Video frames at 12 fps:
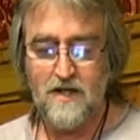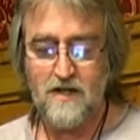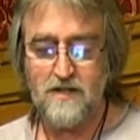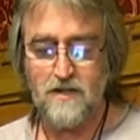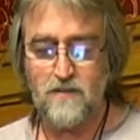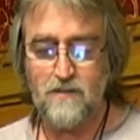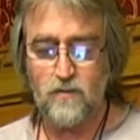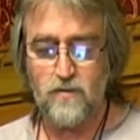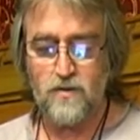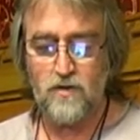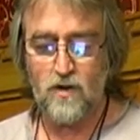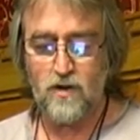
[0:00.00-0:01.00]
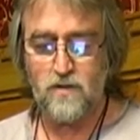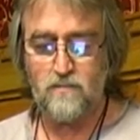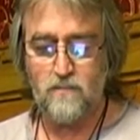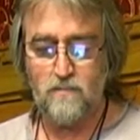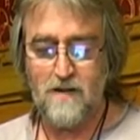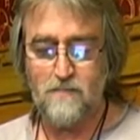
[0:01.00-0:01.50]
and that people should not
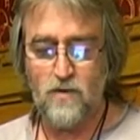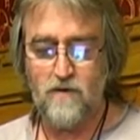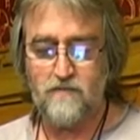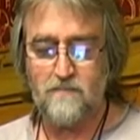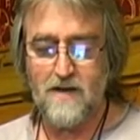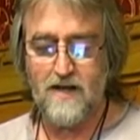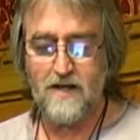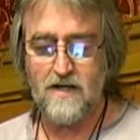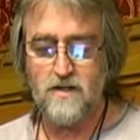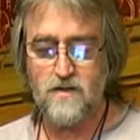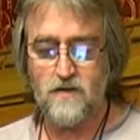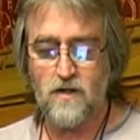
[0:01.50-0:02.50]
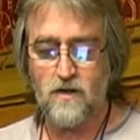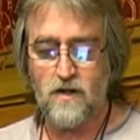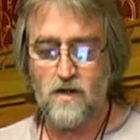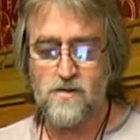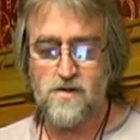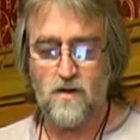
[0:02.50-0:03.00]
be moved back into the
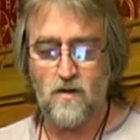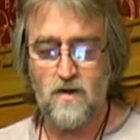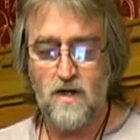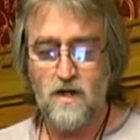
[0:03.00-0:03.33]
no-go zone,